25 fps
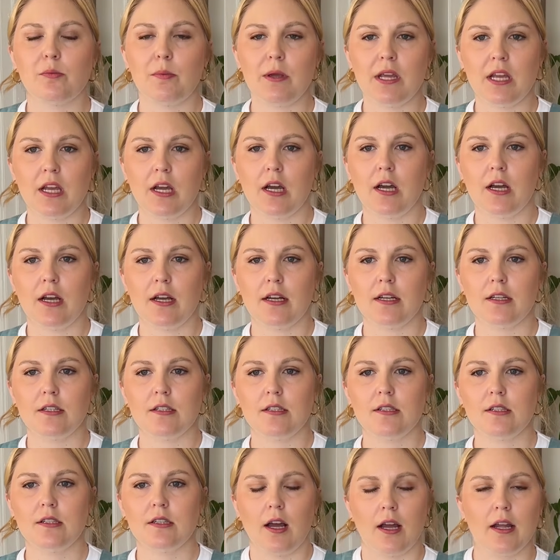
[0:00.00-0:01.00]

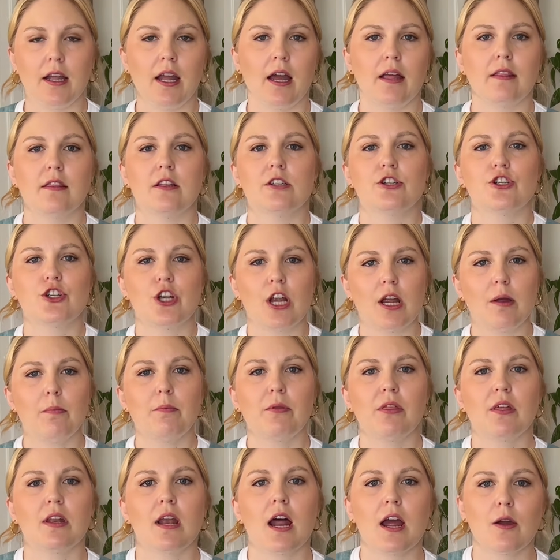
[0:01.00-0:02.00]
because, again, the shape
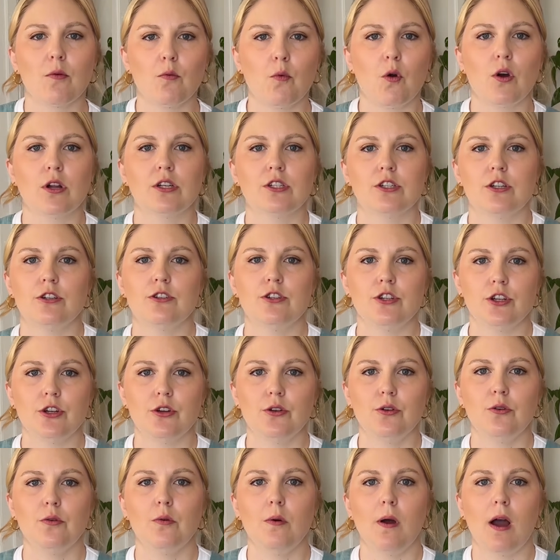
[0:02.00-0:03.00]
that I want to
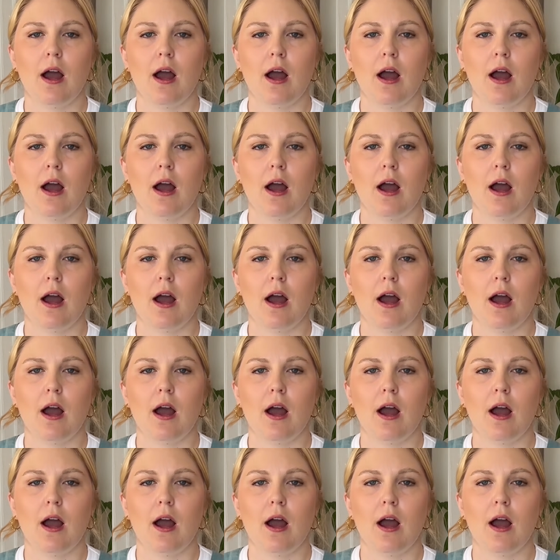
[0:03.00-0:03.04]
do,